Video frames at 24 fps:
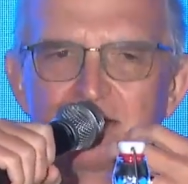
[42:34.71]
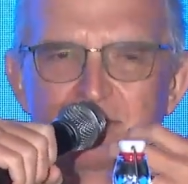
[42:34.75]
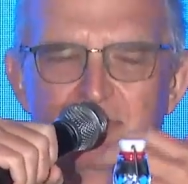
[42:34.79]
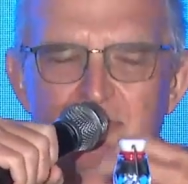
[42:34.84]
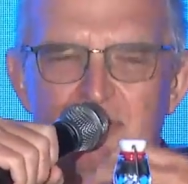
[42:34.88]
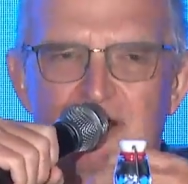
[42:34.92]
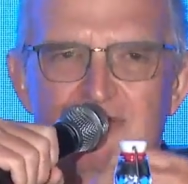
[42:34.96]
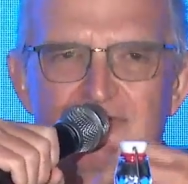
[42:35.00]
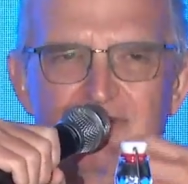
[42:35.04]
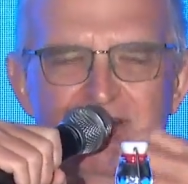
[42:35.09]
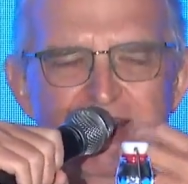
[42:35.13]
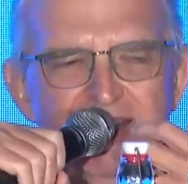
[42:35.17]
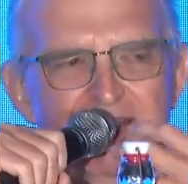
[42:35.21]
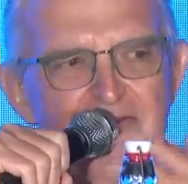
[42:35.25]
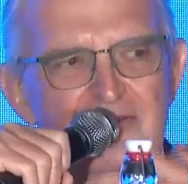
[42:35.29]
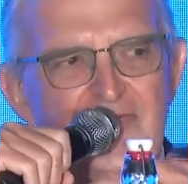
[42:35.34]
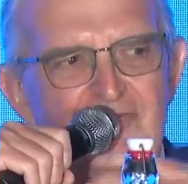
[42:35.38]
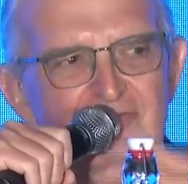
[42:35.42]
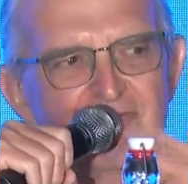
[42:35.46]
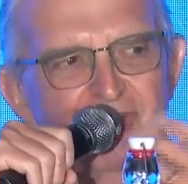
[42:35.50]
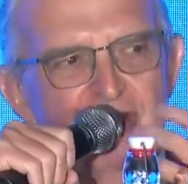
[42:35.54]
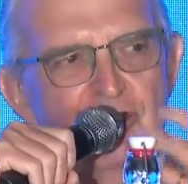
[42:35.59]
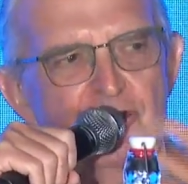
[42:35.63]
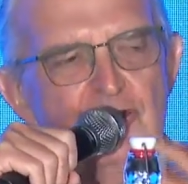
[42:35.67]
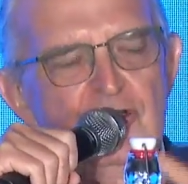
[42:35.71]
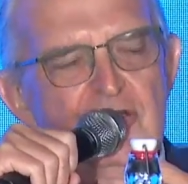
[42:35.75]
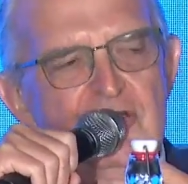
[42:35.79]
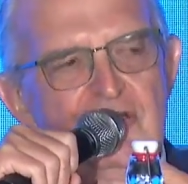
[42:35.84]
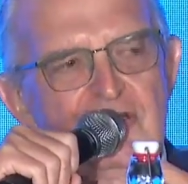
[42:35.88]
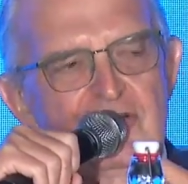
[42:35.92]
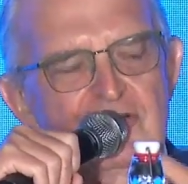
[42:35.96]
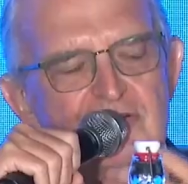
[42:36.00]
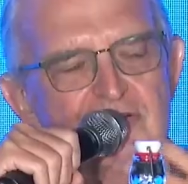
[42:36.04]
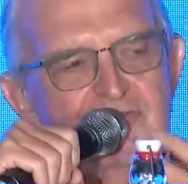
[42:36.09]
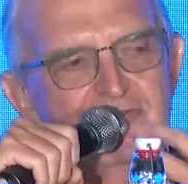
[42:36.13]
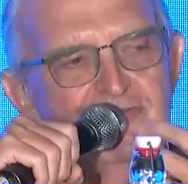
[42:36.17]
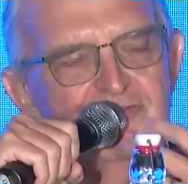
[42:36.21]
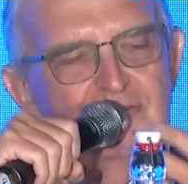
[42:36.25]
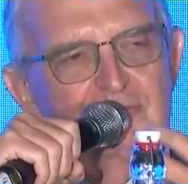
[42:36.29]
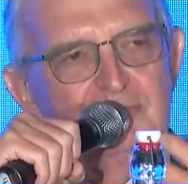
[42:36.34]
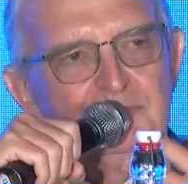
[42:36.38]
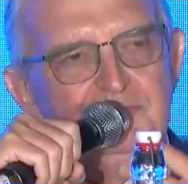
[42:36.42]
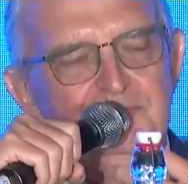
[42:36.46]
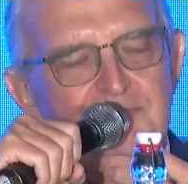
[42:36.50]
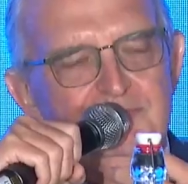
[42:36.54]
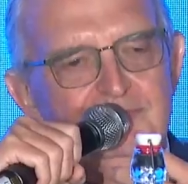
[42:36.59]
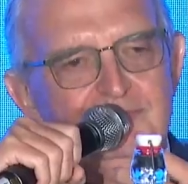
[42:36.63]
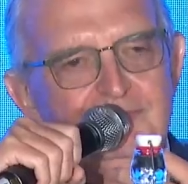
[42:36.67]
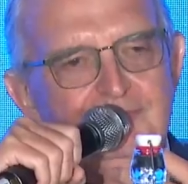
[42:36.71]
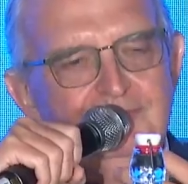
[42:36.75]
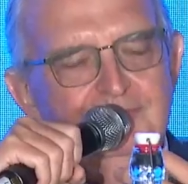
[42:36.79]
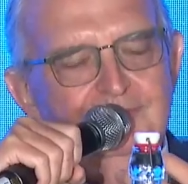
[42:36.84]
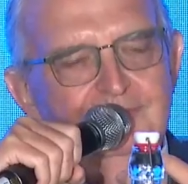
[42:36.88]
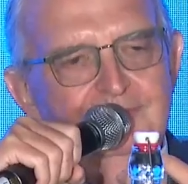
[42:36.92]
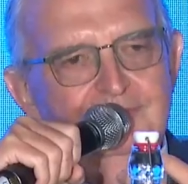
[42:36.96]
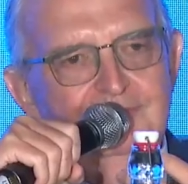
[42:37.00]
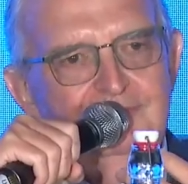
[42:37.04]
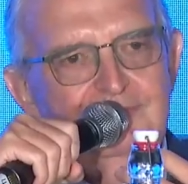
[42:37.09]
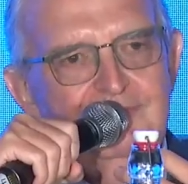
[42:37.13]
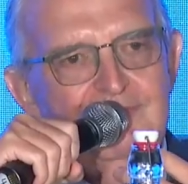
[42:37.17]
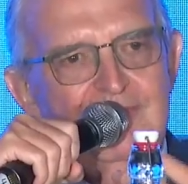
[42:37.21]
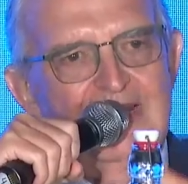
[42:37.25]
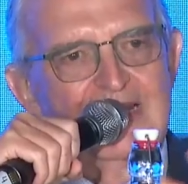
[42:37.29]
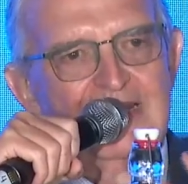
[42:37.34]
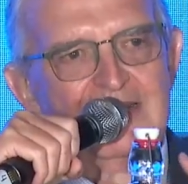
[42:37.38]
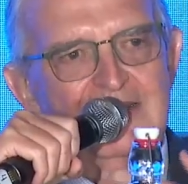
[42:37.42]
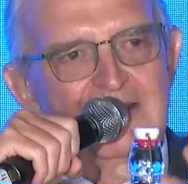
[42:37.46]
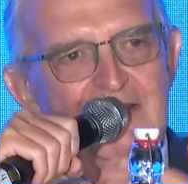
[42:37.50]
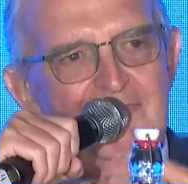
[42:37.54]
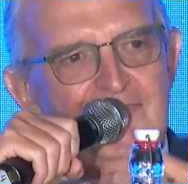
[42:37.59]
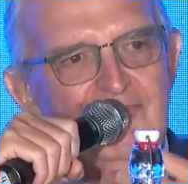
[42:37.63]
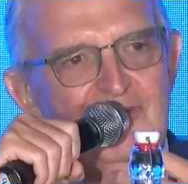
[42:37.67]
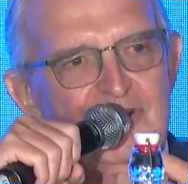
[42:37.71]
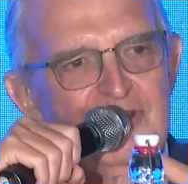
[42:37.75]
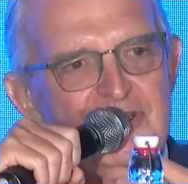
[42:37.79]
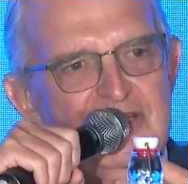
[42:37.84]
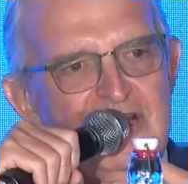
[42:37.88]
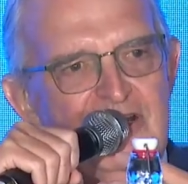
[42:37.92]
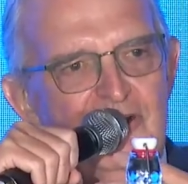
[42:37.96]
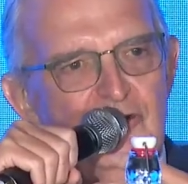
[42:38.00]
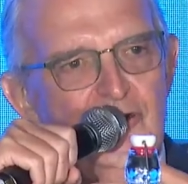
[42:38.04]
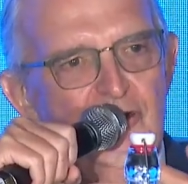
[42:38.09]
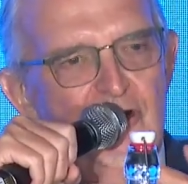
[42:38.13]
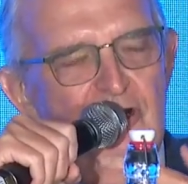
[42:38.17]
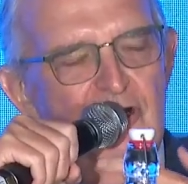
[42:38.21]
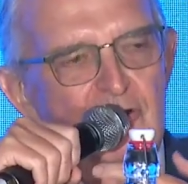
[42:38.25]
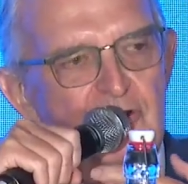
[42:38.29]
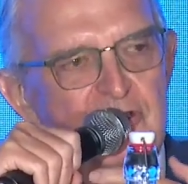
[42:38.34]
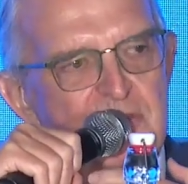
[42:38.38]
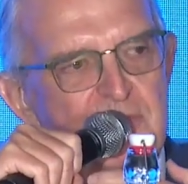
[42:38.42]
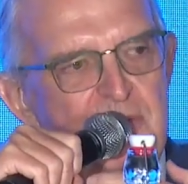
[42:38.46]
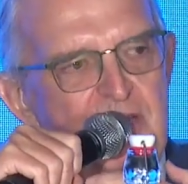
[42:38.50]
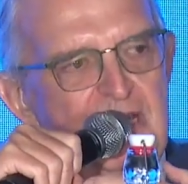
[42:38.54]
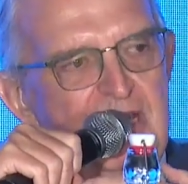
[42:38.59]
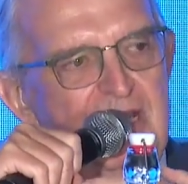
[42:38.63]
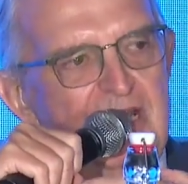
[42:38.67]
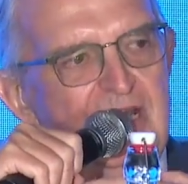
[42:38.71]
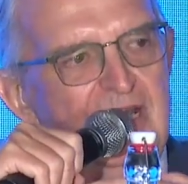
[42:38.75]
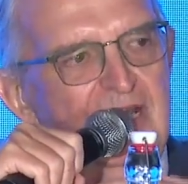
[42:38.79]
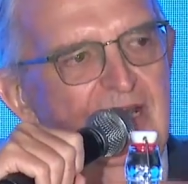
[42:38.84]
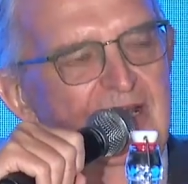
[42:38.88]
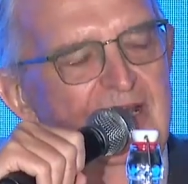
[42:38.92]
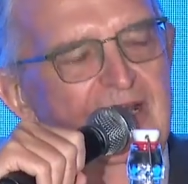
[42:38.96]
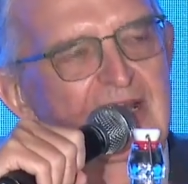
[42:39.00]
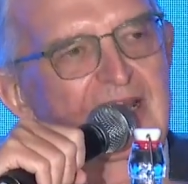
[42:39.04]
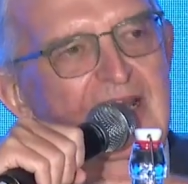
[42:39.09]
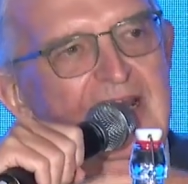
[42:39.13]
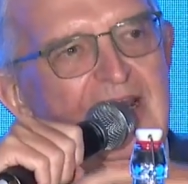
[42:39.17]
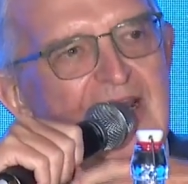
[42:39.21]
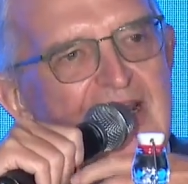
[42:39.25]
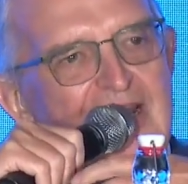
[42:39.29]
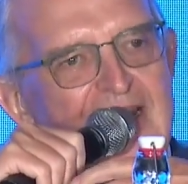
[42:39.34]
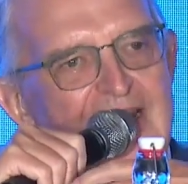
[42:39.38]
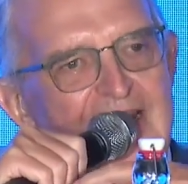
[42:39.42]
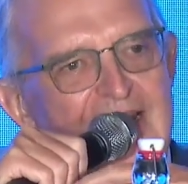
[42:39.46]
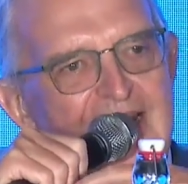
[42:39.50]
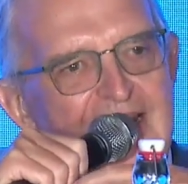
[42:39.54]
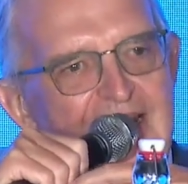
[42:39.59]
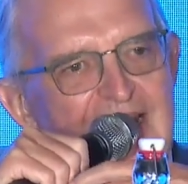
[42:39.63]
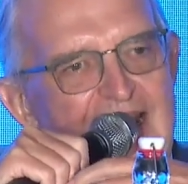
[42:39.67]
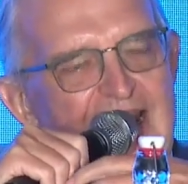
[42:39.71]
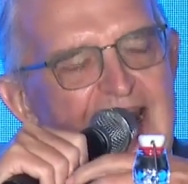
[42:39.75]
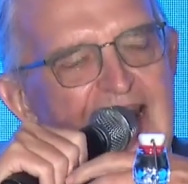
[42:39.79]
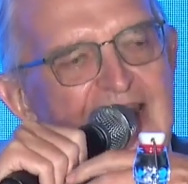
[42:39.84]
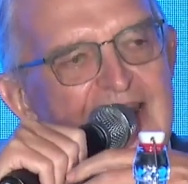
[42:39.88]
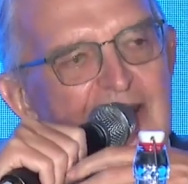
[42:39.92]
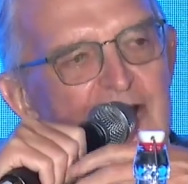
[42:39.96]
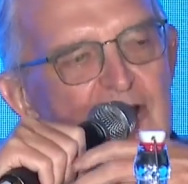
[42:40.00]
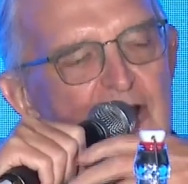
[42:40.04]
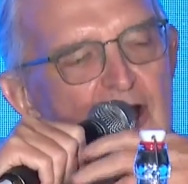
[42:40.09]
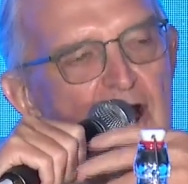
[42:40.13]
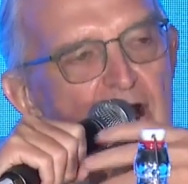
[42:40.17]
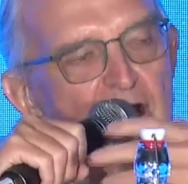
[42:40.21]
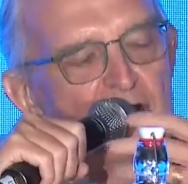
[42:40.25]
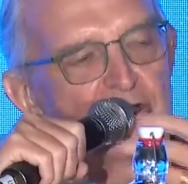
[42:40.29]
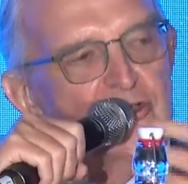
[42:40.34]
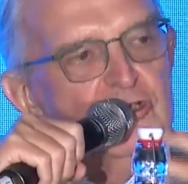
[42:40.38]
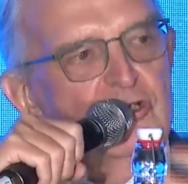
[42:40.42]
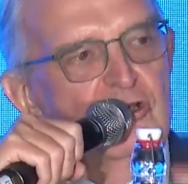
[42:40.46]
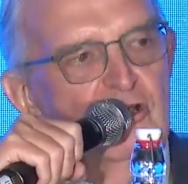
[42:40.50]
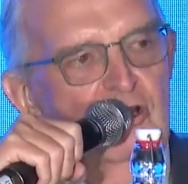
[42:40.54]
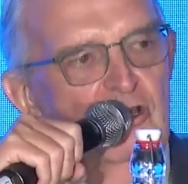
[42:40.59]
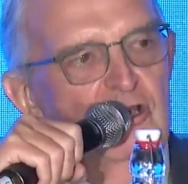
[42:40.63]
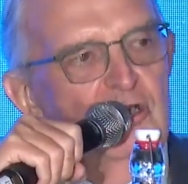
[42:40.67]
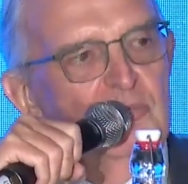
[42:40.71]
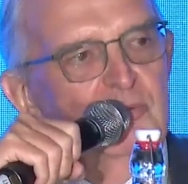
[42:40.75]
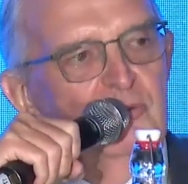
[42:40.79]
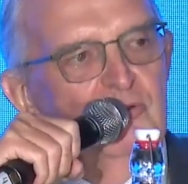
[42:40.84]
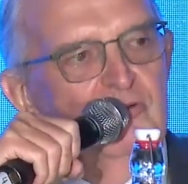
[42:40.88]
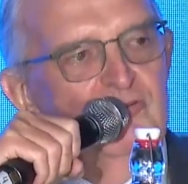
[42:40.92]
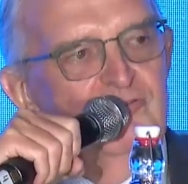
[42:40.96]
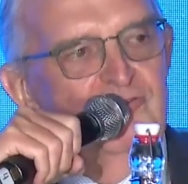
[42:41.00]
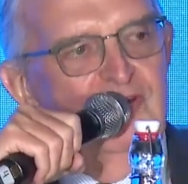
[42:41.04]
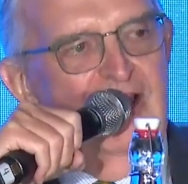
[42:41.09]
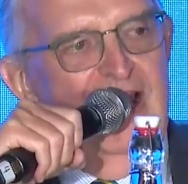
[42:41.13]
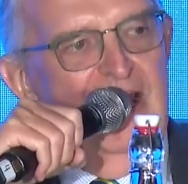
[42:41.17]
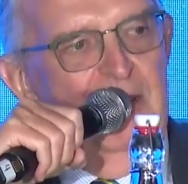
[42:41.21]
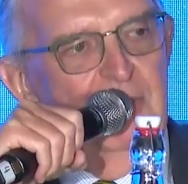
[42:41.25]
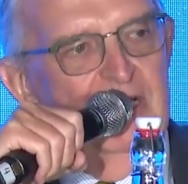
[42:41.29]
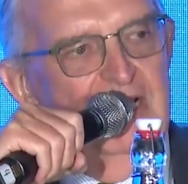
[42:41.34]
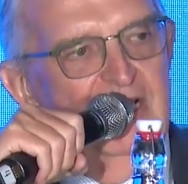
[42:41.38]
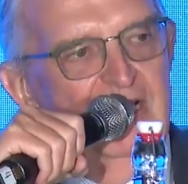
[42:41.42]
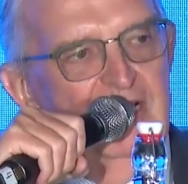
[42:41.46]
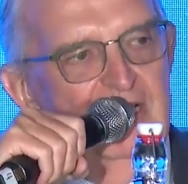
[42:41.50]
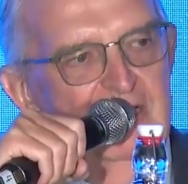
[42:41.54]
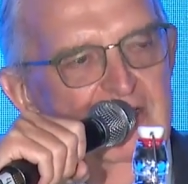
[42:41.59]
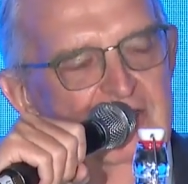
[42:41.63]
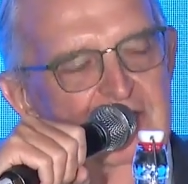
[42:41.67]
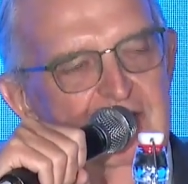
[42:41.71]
we have kind of a vision of ComfortDelGro as being a large global family.